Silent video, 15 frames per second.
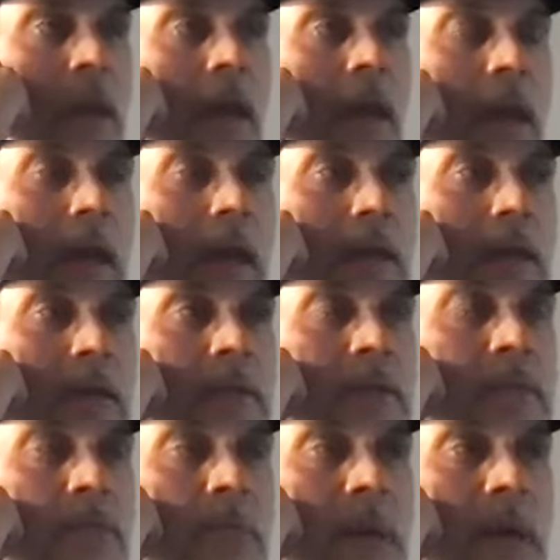
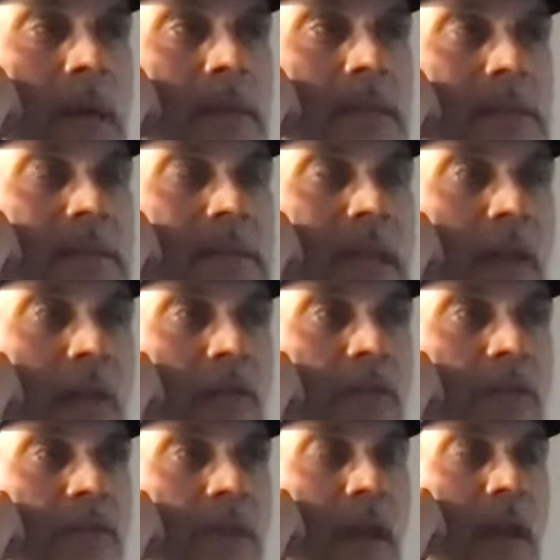And
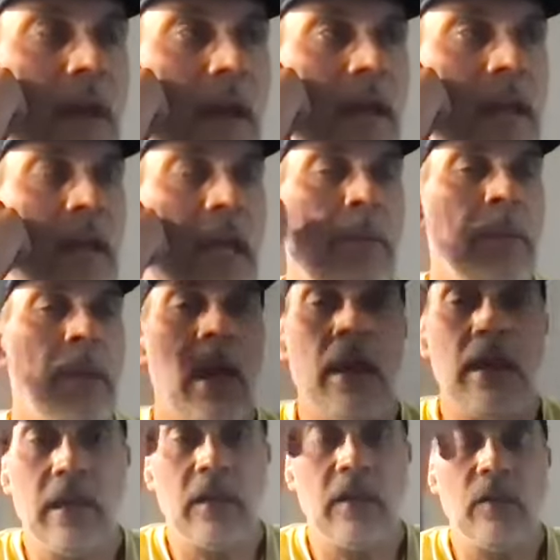myself and Amy
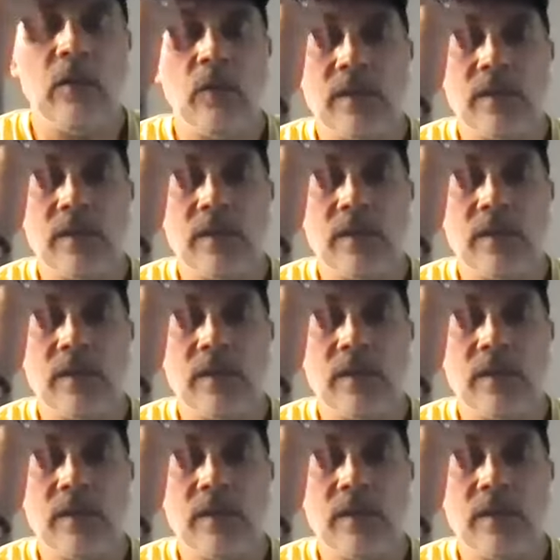Hennig, who